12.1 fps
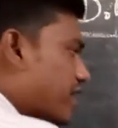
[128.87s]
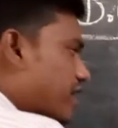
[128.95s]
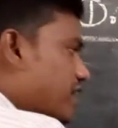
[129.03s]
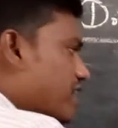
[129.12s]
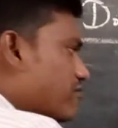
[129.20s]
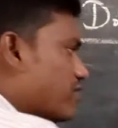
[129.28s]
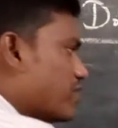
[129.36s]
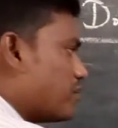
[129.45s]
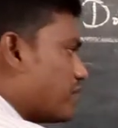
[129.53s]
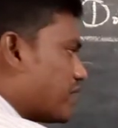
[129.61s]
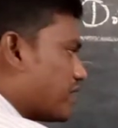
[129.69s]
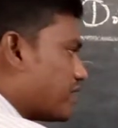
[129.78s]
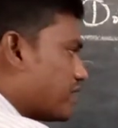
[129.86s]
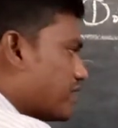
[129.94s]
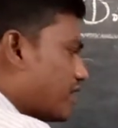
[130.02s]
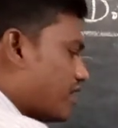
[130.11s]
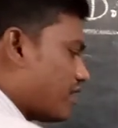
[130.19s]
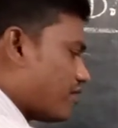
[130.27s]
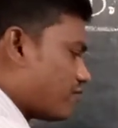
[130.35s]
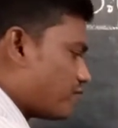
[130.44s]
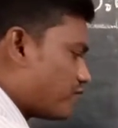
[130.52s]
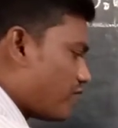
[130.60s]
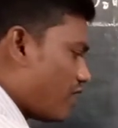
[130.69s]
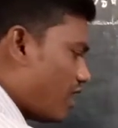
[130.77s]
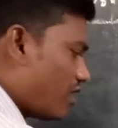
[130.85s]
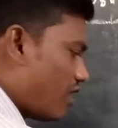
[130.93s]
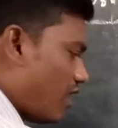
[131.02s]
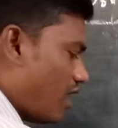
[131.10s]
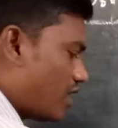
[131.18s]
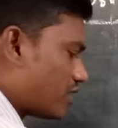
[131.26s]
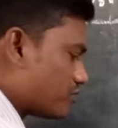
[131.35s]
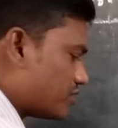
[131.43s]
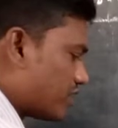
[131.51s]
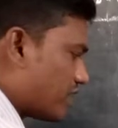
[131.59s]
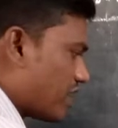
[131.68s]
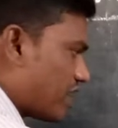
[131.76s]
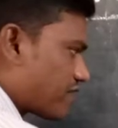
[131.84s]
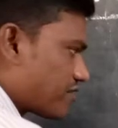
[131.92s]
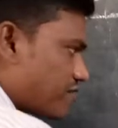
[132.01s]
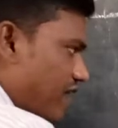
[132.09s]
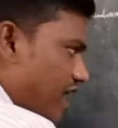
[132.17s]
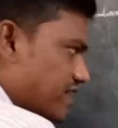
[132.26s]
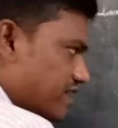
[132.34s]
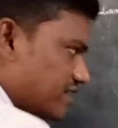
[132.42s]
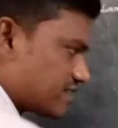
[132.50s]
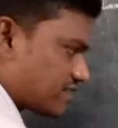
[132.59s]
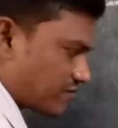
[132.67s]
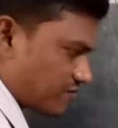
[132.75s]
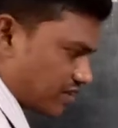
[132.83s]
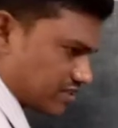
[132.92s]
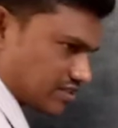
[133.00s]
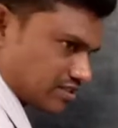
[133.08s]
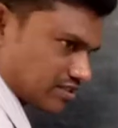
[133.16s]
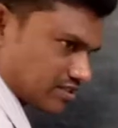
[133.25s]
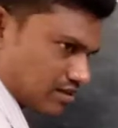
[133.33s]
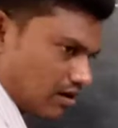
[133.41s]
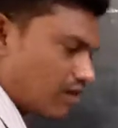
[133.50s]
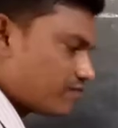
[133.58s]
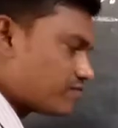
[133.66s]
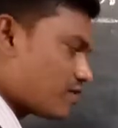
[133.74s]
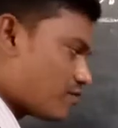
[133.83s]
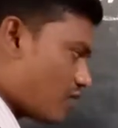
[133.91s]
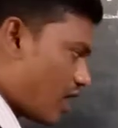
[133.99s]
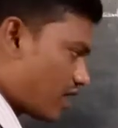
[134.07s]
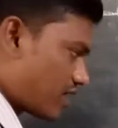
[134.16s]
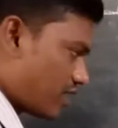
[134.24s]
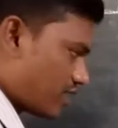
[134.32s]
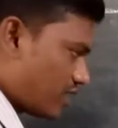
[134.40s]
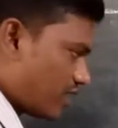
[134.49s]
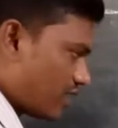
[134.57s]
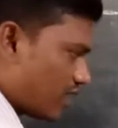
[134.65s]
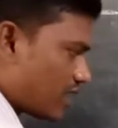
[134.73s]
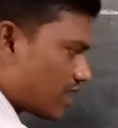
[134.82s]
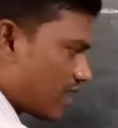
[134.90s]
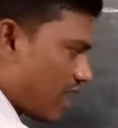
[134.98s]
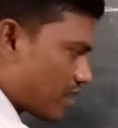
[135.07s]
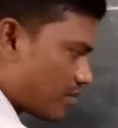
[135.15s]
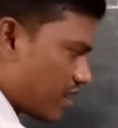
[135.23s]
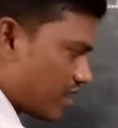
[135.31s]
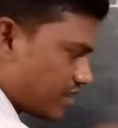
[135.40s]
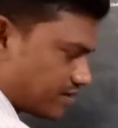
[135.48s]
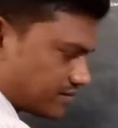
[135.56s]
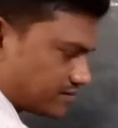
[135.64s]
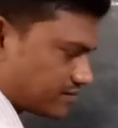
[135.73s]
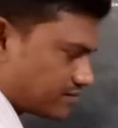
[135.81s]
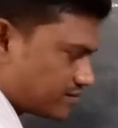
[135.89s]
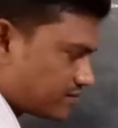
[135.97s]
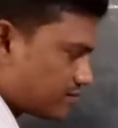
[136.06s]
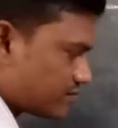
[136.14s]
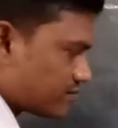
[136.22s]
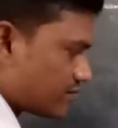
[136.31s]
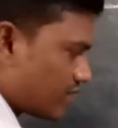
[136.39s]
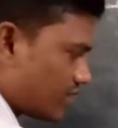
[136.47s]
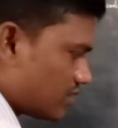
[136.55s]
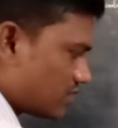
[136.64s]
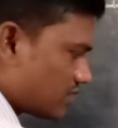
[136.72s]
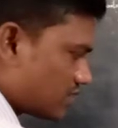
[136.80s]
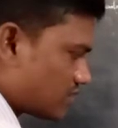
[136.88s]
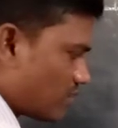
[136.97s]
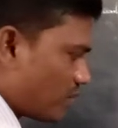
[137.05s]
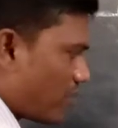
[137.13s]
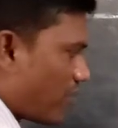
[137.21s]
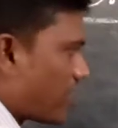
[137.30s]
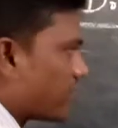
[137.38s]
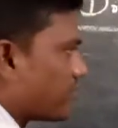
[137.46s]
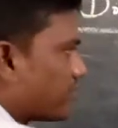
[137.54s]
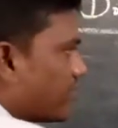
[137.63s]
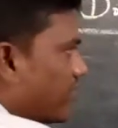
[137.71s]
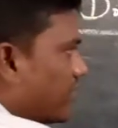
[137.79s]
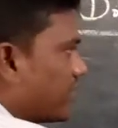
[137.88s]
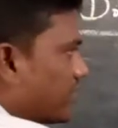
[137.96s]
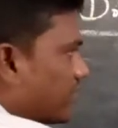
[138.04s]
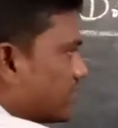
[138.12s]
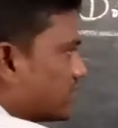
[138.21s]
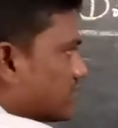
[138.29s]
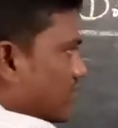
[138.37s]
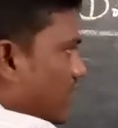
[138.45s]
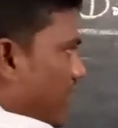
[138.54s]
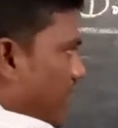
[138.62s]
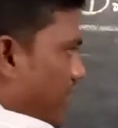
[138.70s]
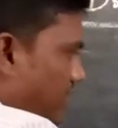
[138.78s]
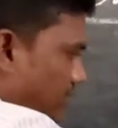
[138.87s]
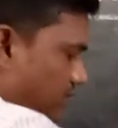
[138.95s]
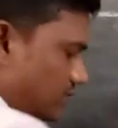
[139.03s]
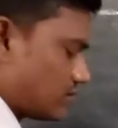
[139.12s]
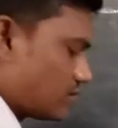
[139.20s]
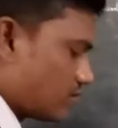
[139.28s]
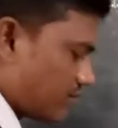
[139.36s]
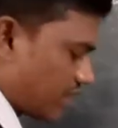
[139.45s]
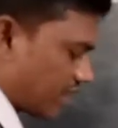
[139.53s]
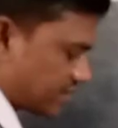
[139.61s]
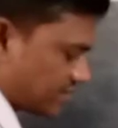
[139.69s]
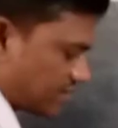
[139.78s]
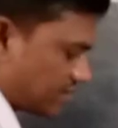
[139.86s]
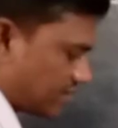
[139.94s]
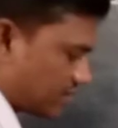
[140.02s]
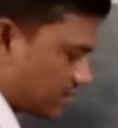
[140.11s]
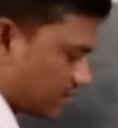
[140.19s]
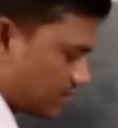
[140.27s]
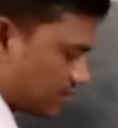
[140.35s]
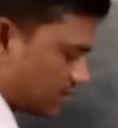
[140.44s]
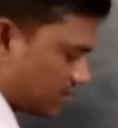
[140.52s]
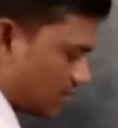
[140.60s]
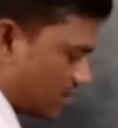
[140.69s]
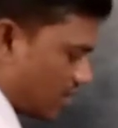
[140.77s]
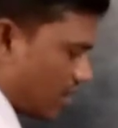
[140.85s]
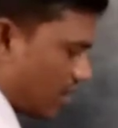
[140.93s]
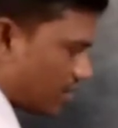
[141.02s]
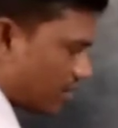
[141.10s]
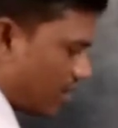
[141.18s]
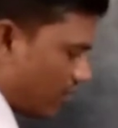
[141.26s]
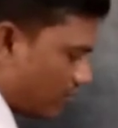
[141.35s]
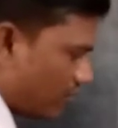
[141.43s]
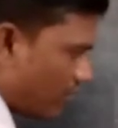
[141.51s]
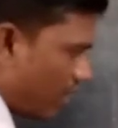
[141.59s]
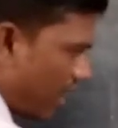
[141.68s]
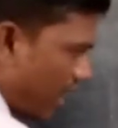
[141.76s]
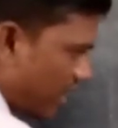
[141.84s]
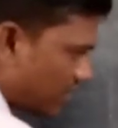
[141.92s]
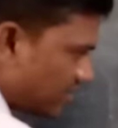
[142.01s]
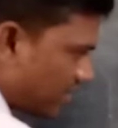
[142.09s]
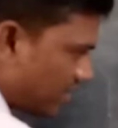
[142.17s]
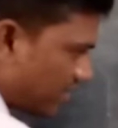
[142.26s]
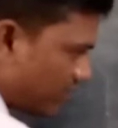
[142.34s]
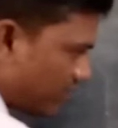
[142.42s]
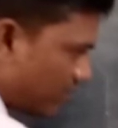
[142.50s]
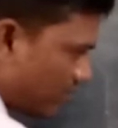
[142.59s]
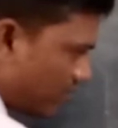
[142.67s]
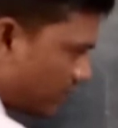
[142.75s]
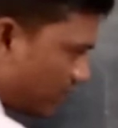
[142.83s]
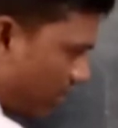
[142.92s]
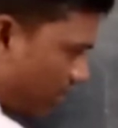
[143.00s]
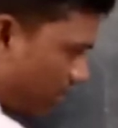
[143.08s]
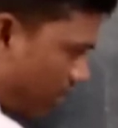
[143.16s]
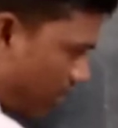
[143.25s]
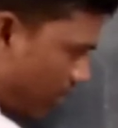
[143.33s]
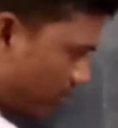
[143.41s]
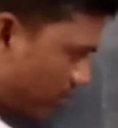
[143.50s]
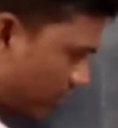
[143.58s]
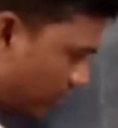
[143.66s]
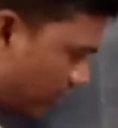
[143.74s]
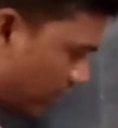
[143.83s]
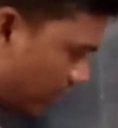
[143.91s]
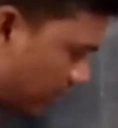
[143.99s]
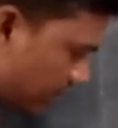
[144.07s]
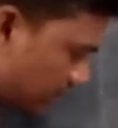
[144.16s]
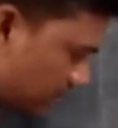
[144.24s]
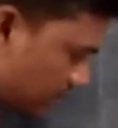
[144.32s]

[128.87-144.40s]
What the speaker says: ray will be fall onto the refracting surface of the water normally. This is the point A, it is the N. We can say that. Now another ray will be fall obliquely